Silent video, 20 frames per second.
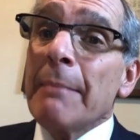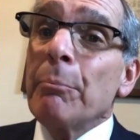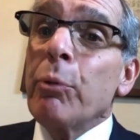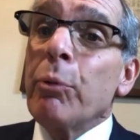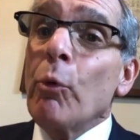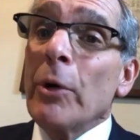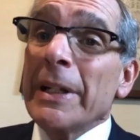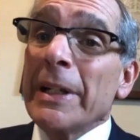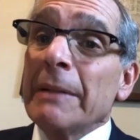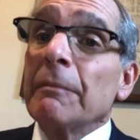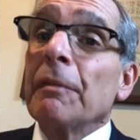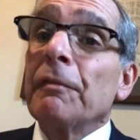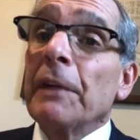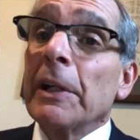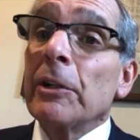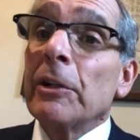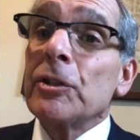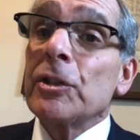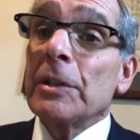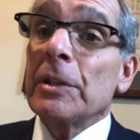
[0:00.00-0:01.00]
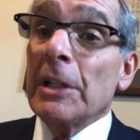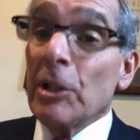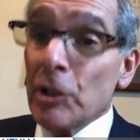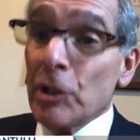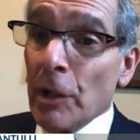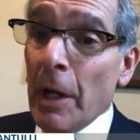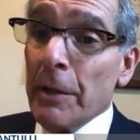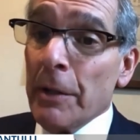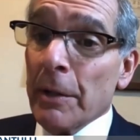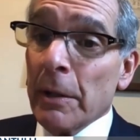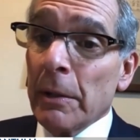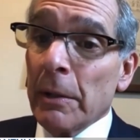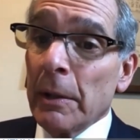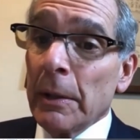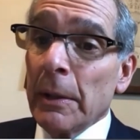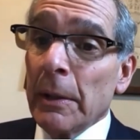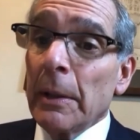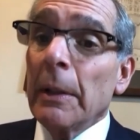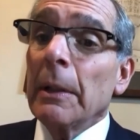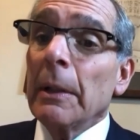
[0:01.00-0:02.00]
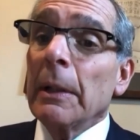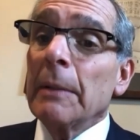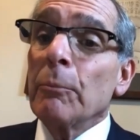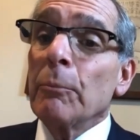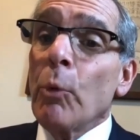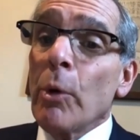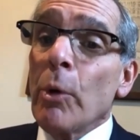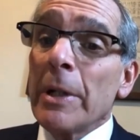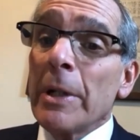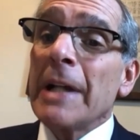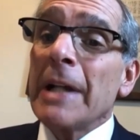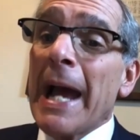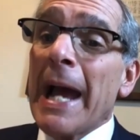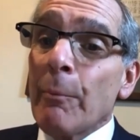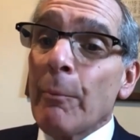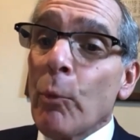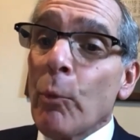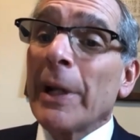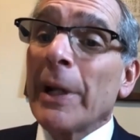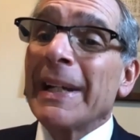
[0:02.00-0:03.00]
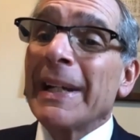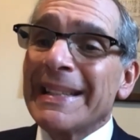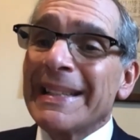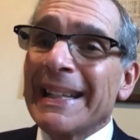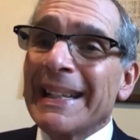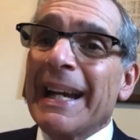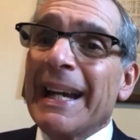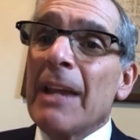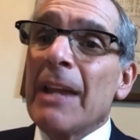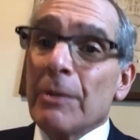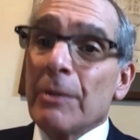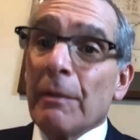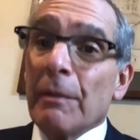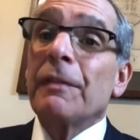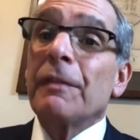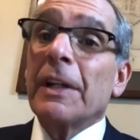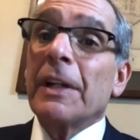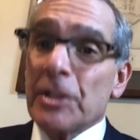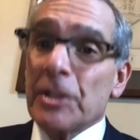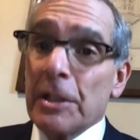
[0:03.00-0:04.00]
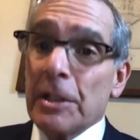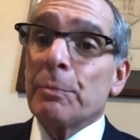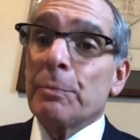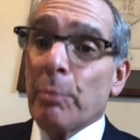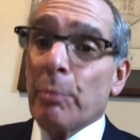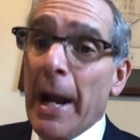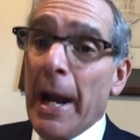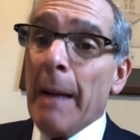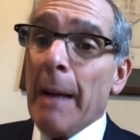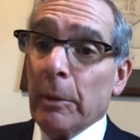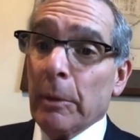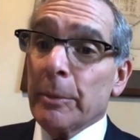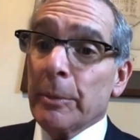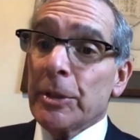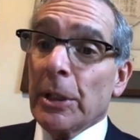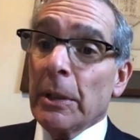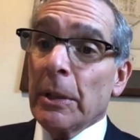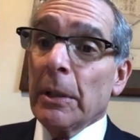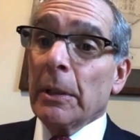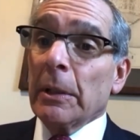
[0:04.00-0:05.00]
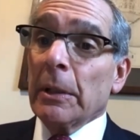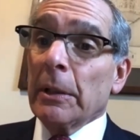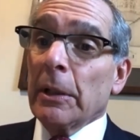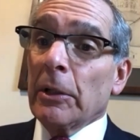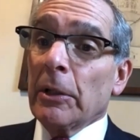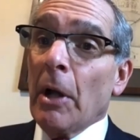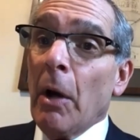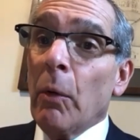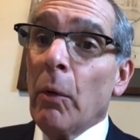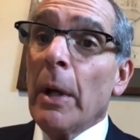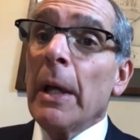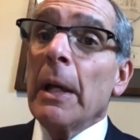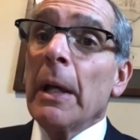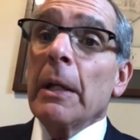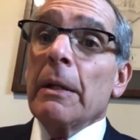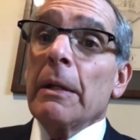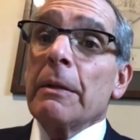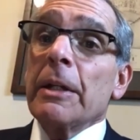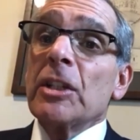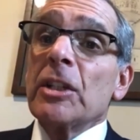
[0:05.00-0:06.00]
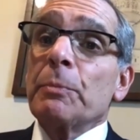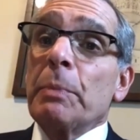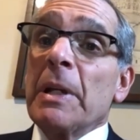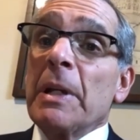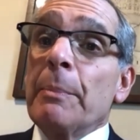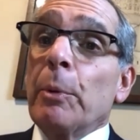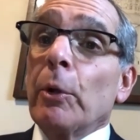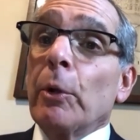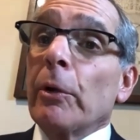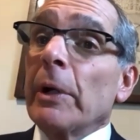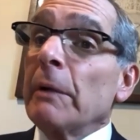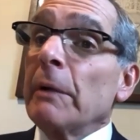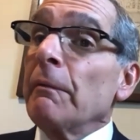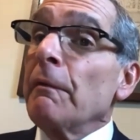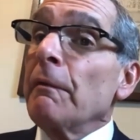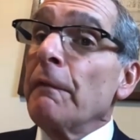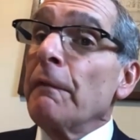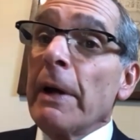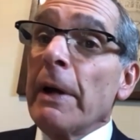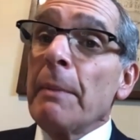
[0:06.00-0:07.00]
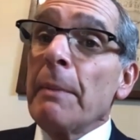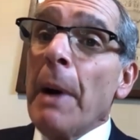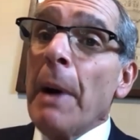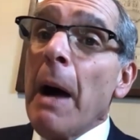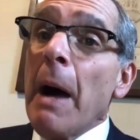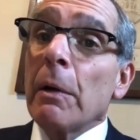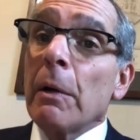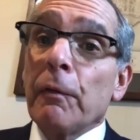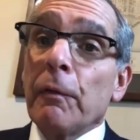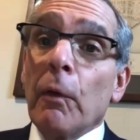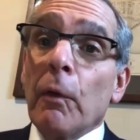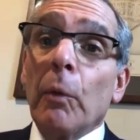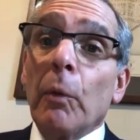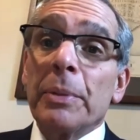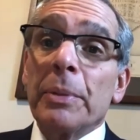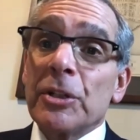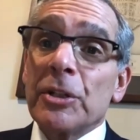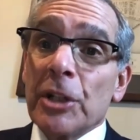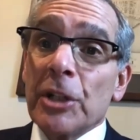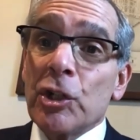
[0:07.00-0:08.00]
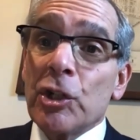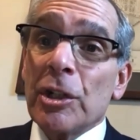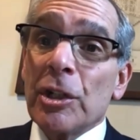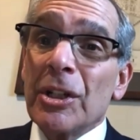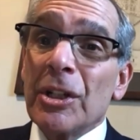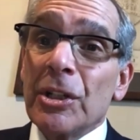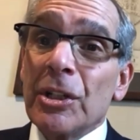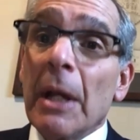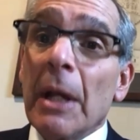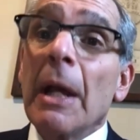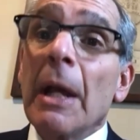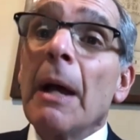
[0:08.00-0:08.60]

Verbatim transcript: pointing fingers at each other and more time working together to fix these problems. You know, these people are in very powerful positions.